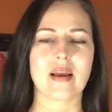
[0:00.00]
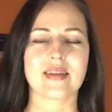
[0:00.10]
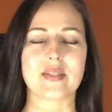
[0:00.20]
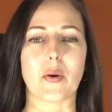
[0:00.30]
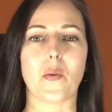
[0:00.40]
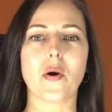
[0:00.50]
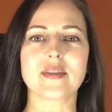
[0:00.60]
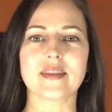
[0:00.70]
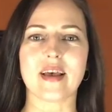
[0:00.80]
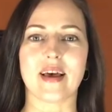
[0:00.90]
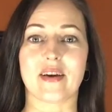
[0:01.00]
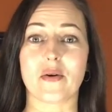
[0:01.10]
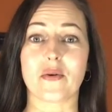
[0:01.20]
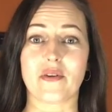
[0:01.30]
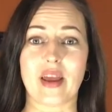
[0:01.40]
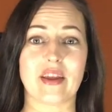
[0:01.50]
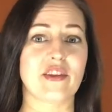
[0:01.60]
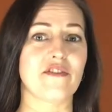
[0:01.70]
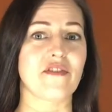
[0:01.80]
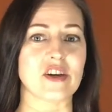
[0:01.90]
So what's
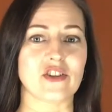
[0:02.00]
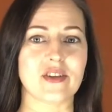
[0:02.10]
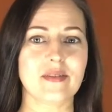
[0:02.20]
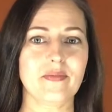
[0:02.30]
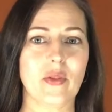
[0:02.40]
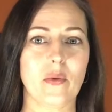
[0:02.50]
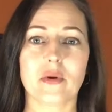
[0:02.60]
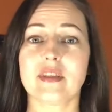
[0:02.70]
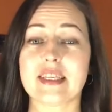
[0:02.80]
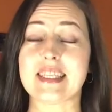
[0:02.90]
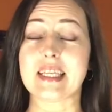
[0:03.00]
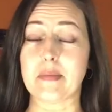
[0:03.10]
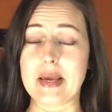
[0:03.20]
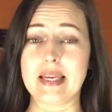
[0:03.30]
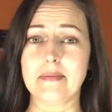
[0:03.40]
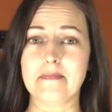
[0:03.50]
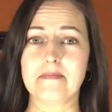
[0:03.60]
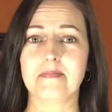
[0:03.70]
eco-creative fashion? What does that mean?